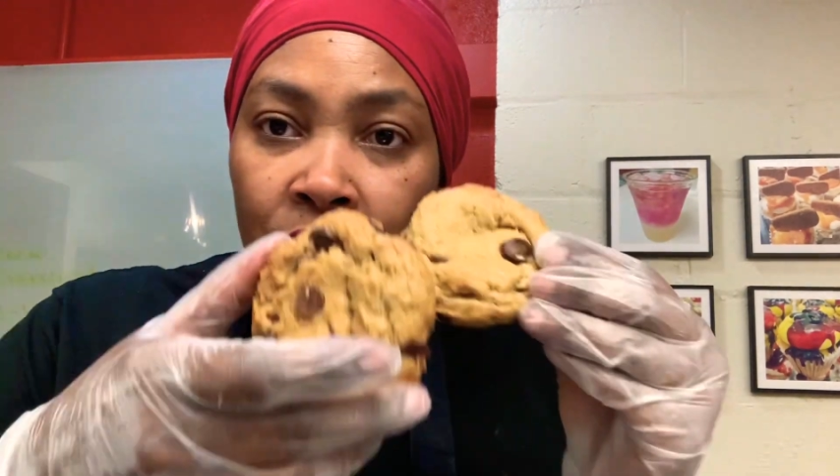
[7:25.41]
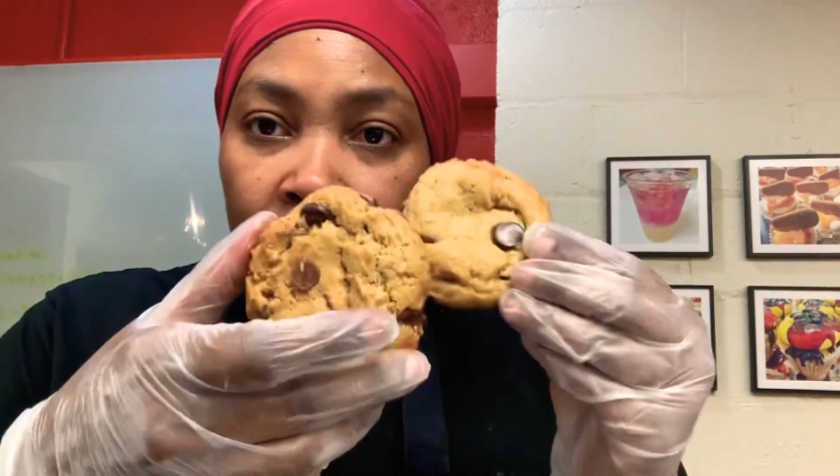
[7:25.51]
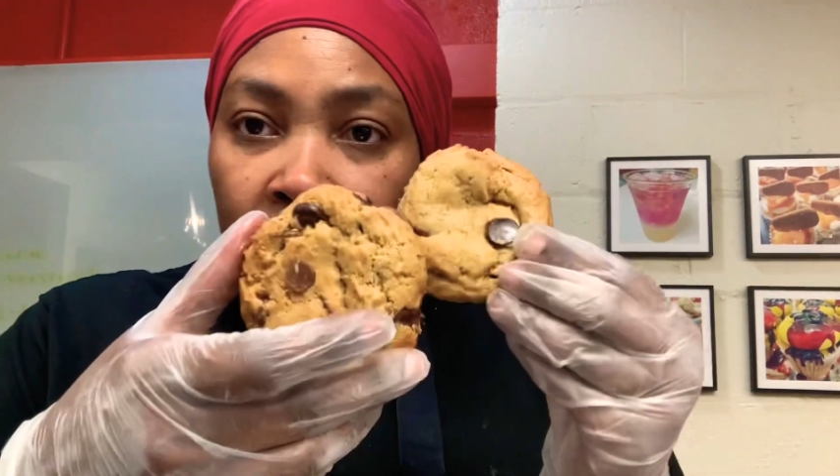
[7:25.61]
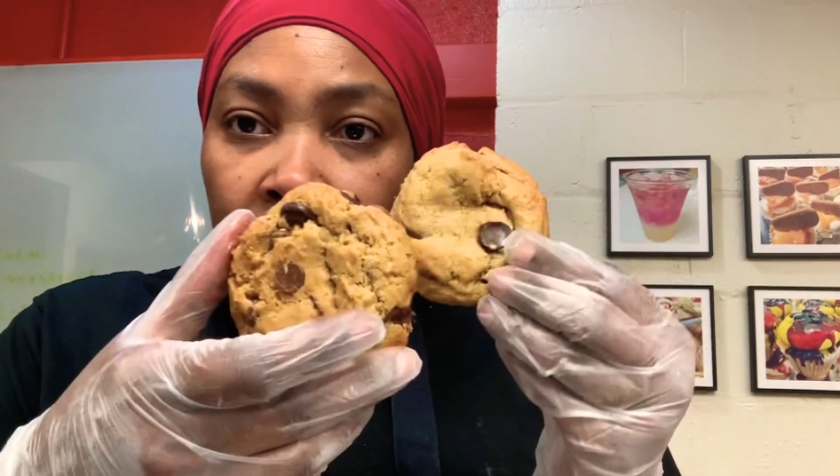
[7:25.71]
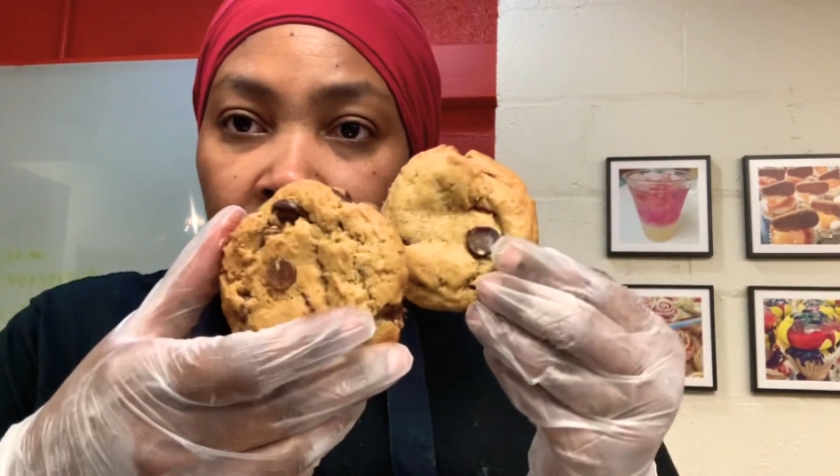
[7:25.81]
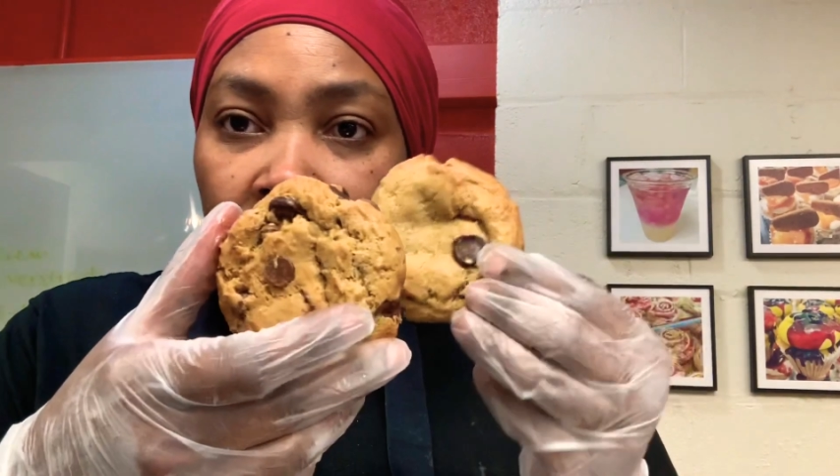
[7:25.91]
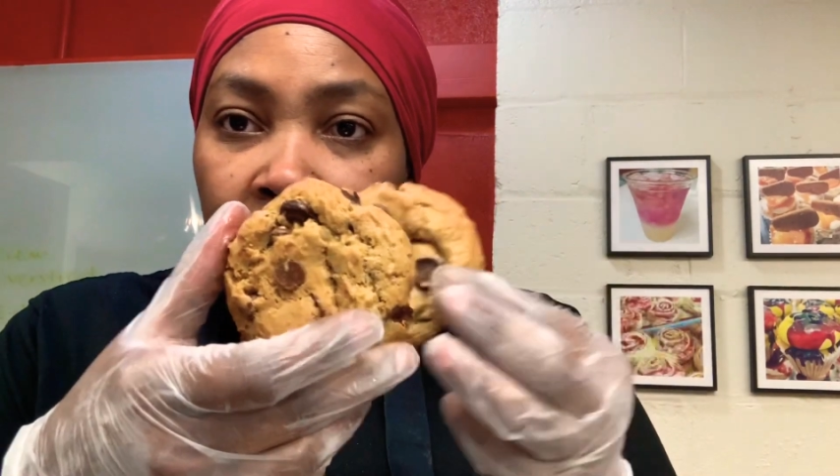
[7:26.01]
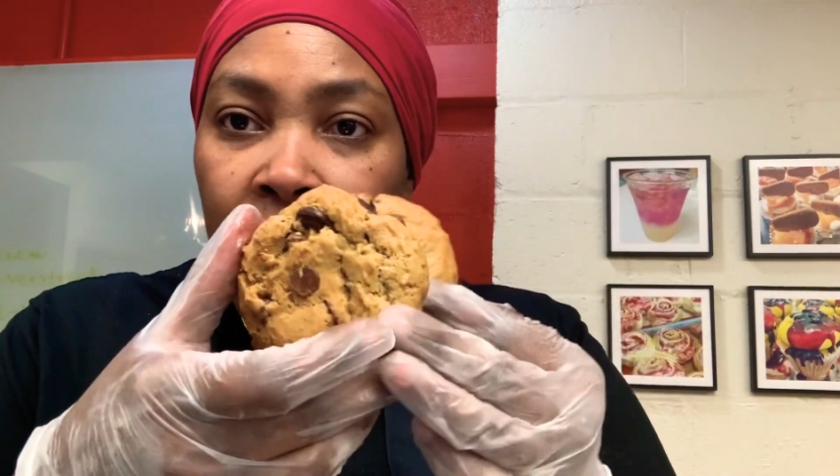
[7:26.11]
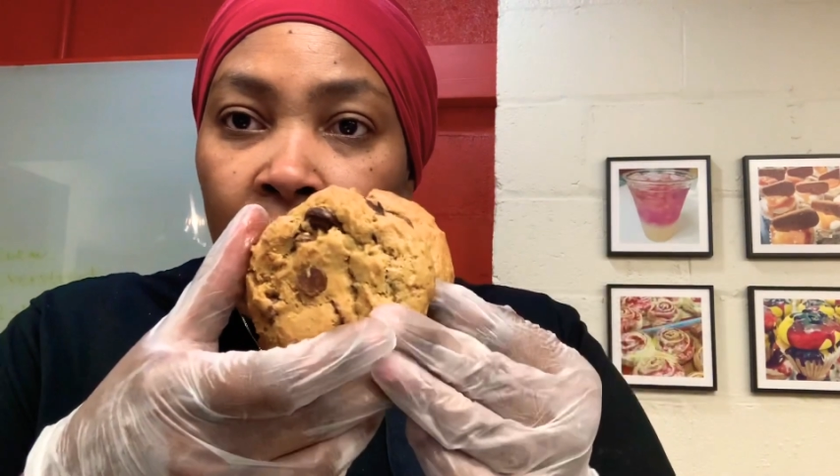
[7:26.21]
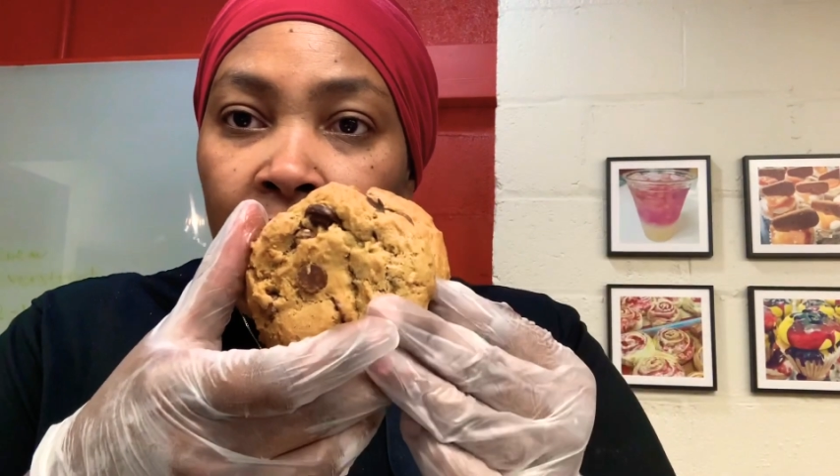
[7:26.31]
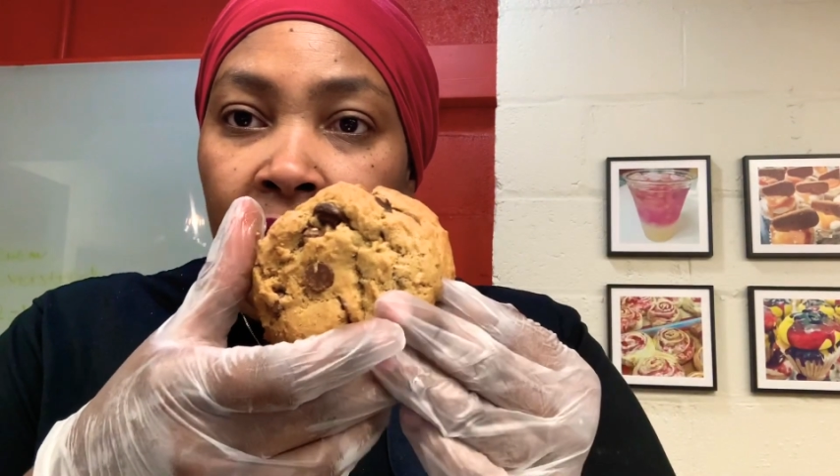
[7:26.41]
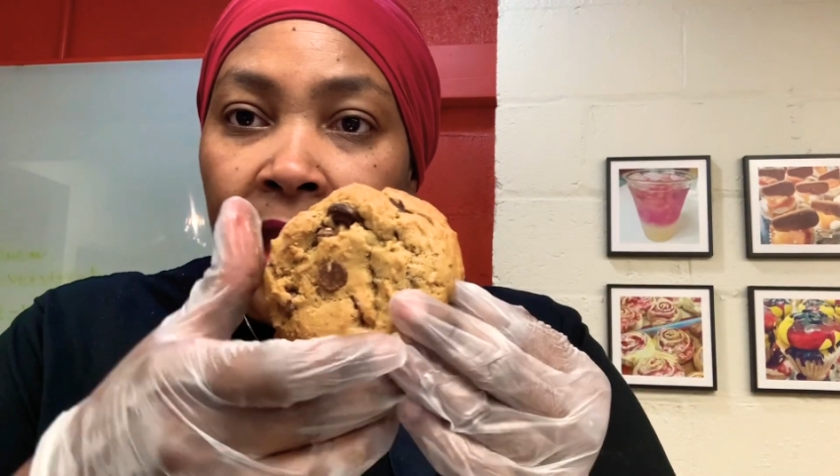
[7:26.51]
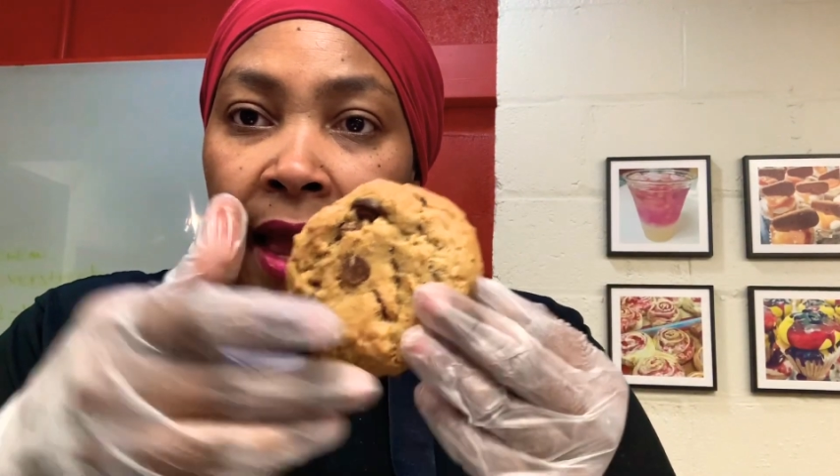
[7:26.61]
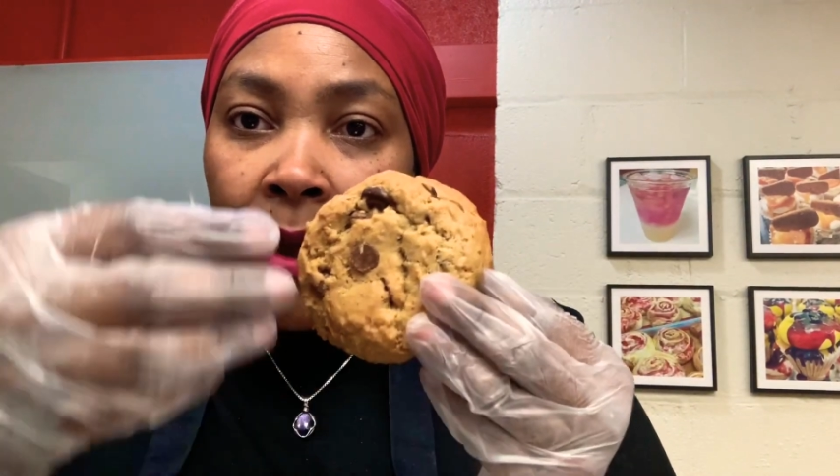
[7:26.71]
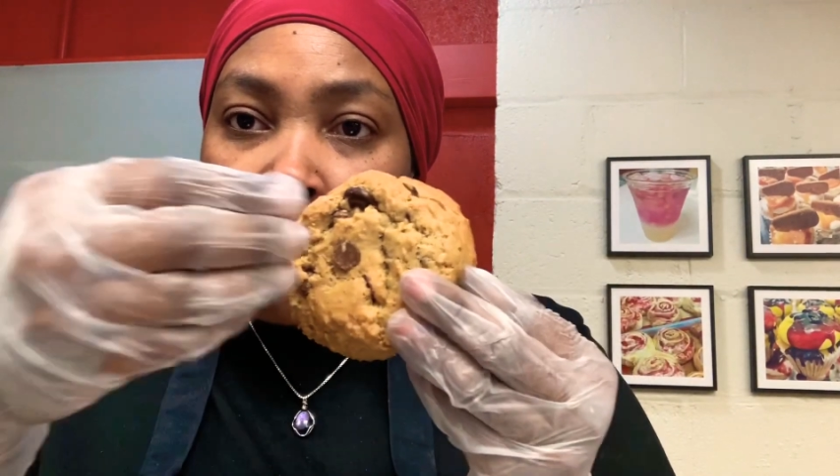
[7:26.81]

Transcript: the cookie so that it had